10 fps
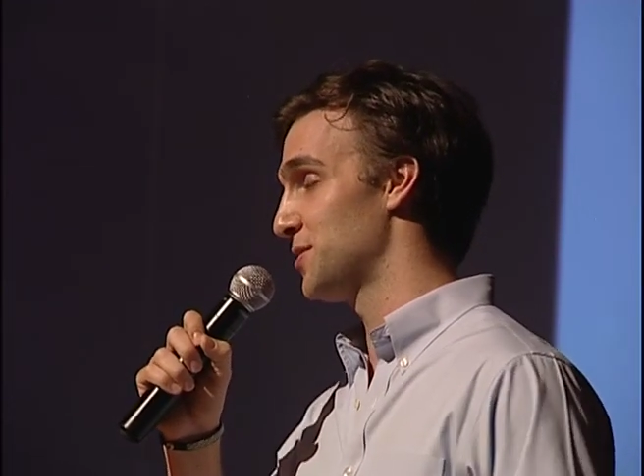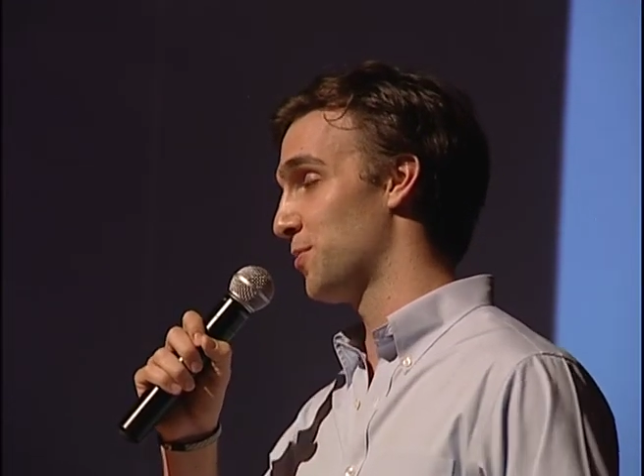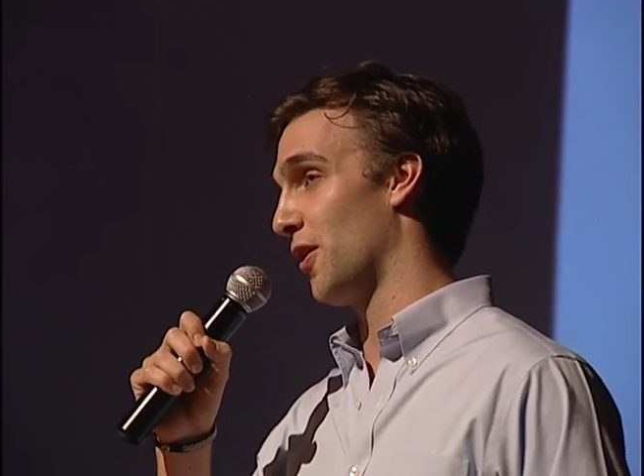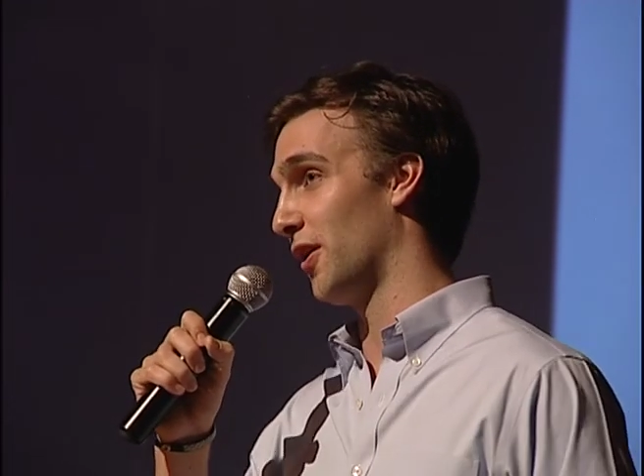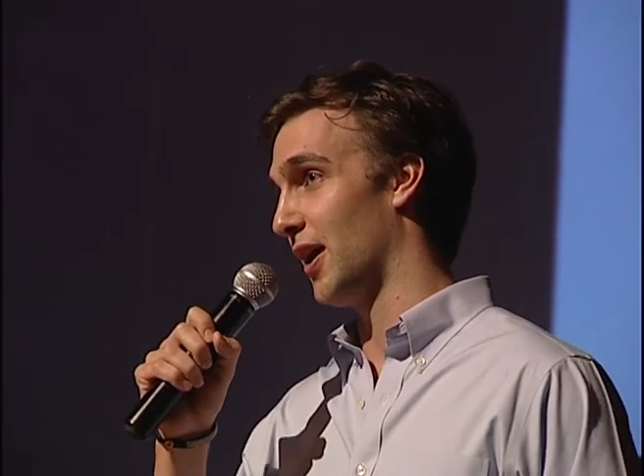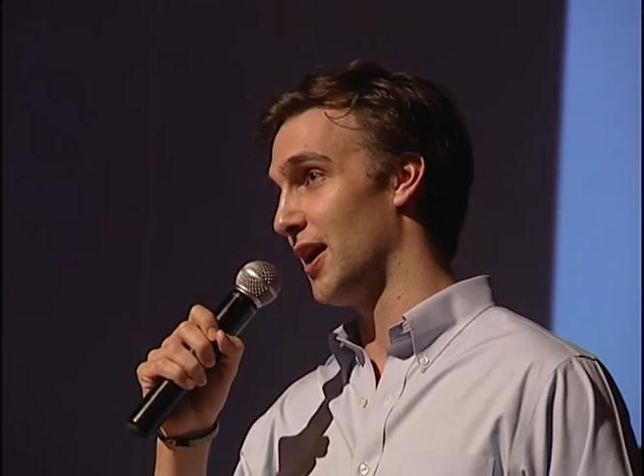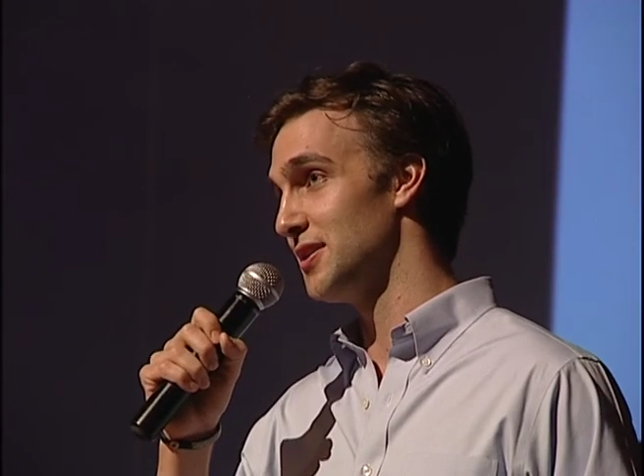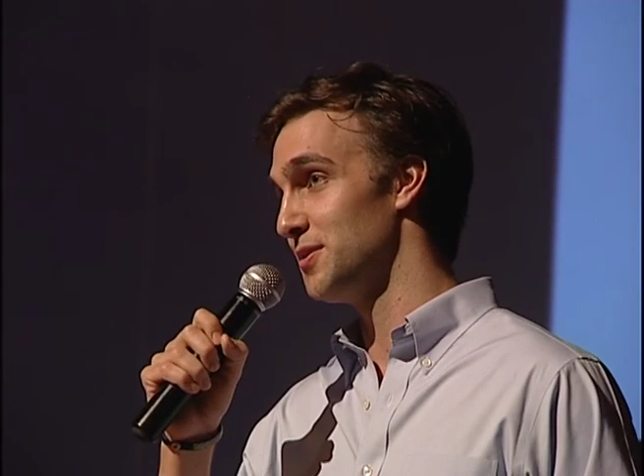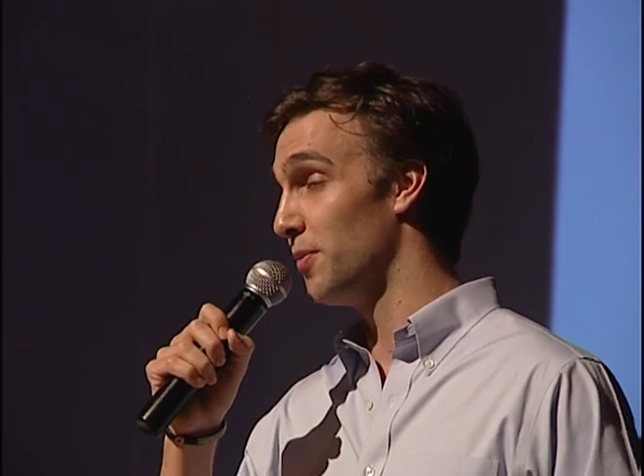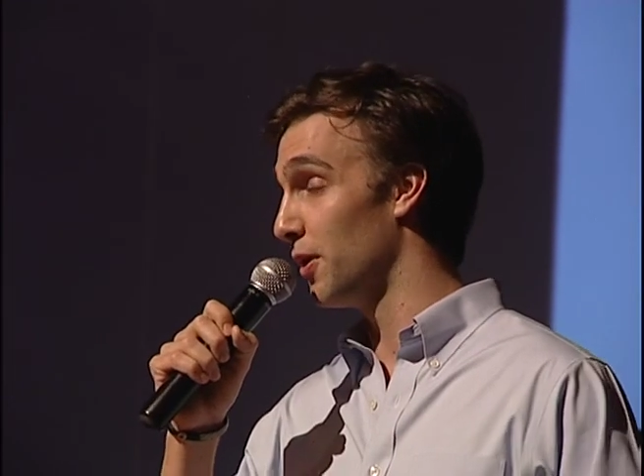
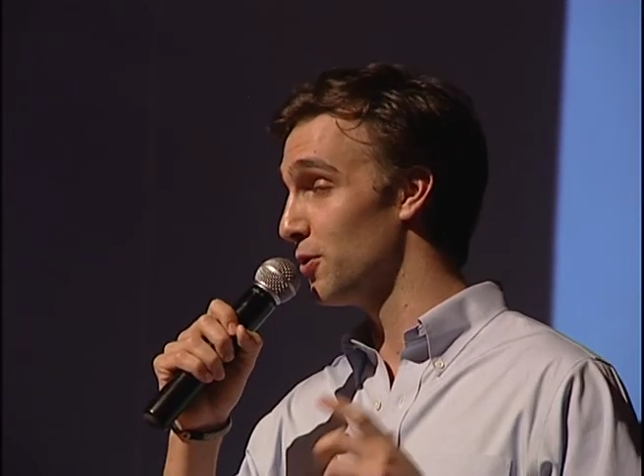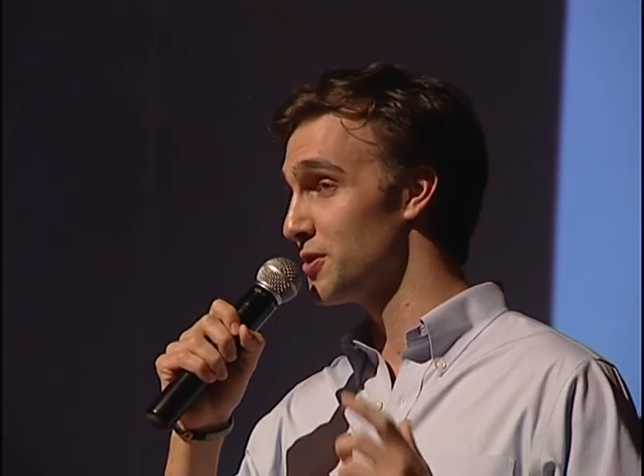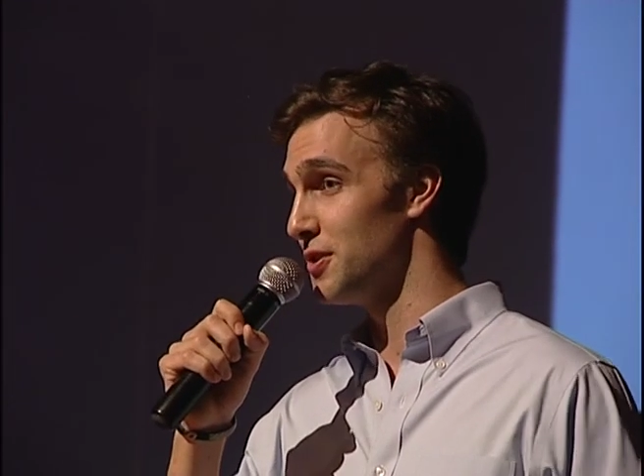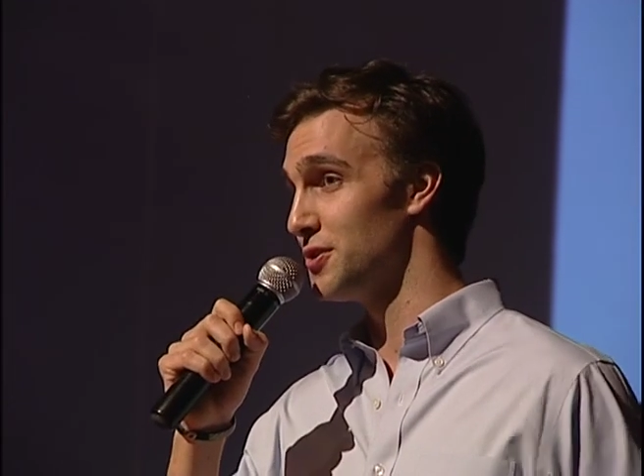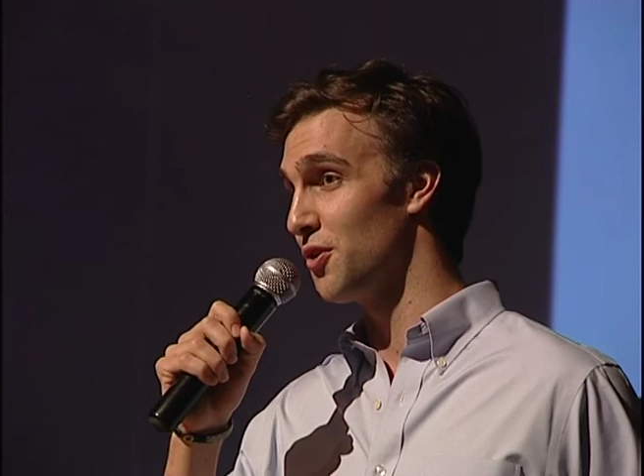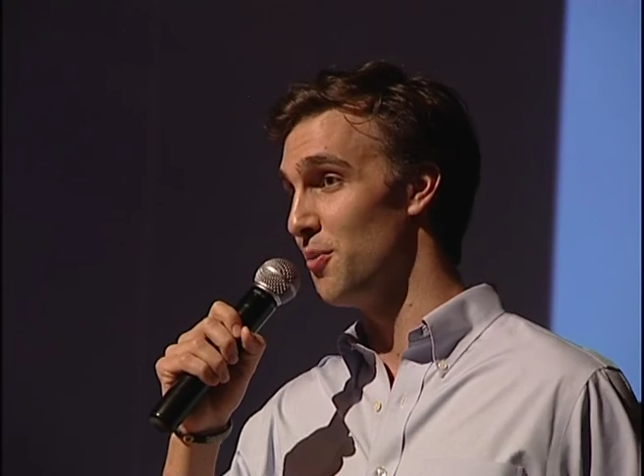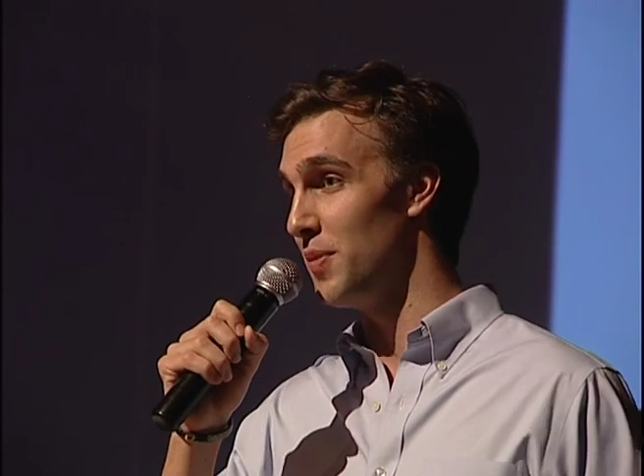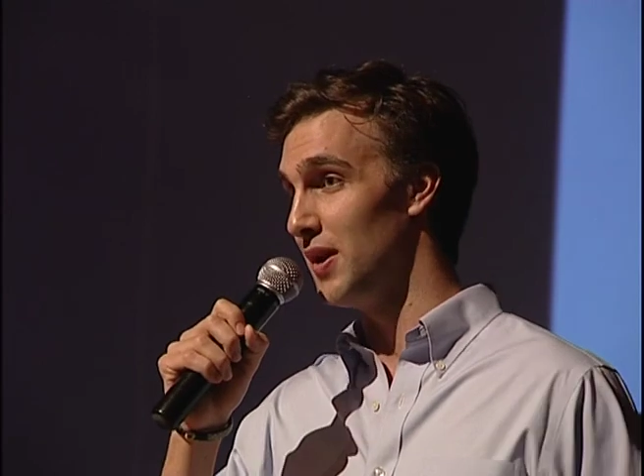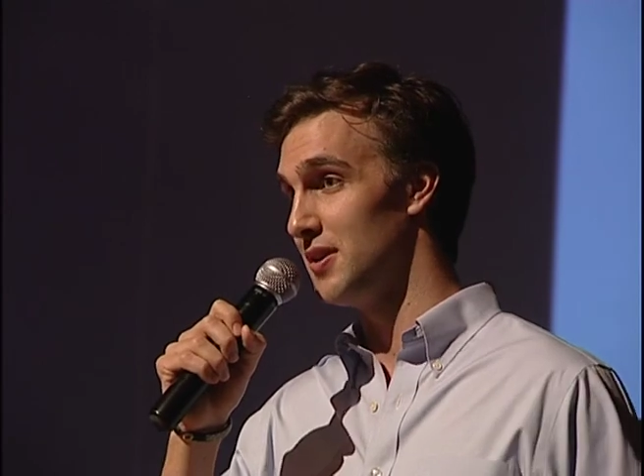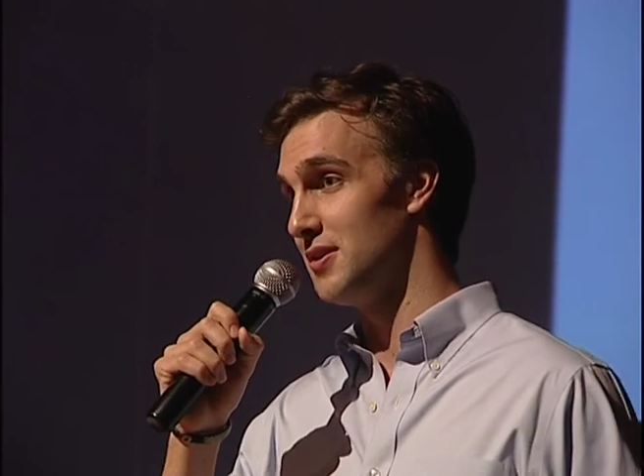progress, but also his
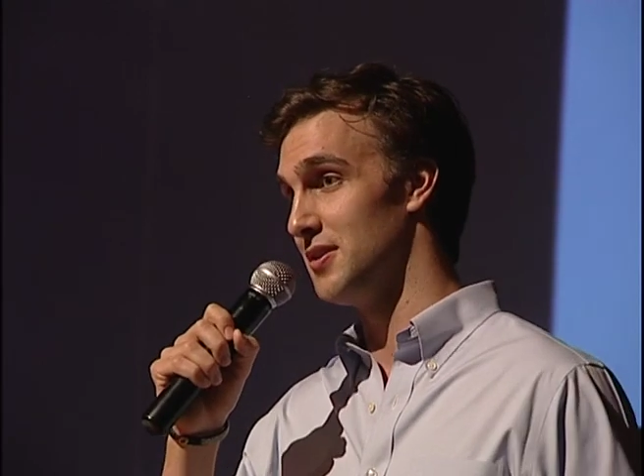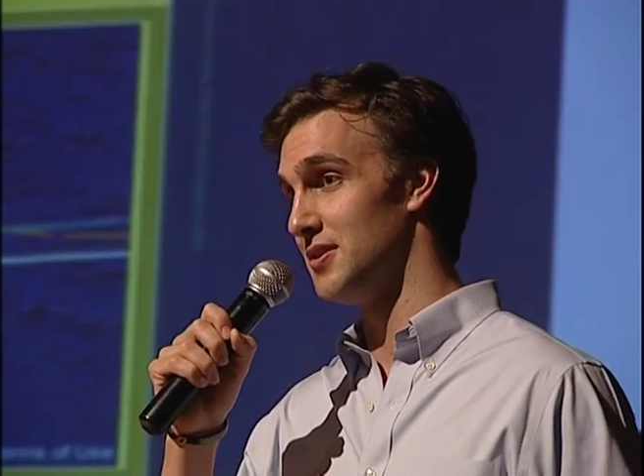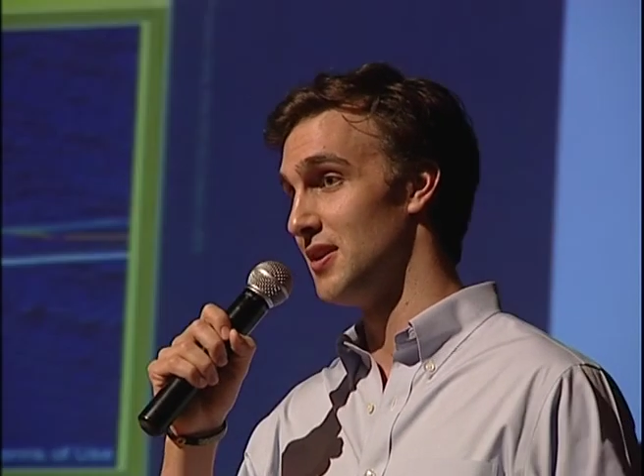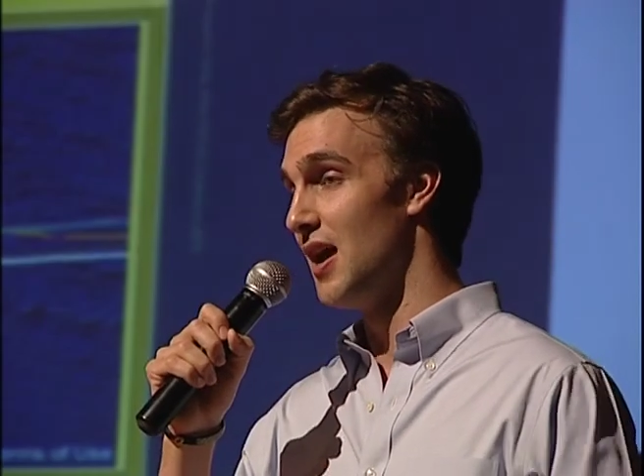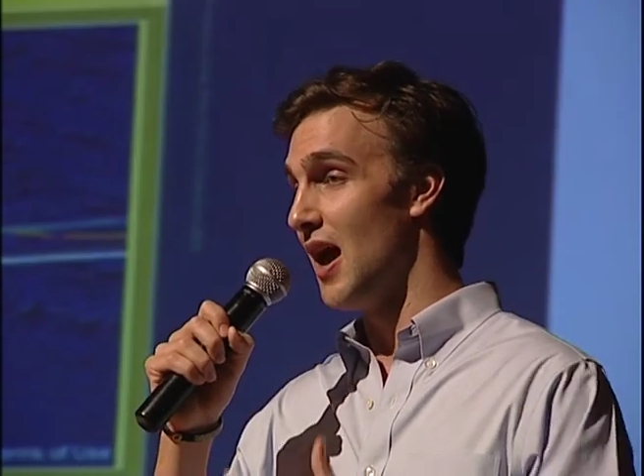competitors.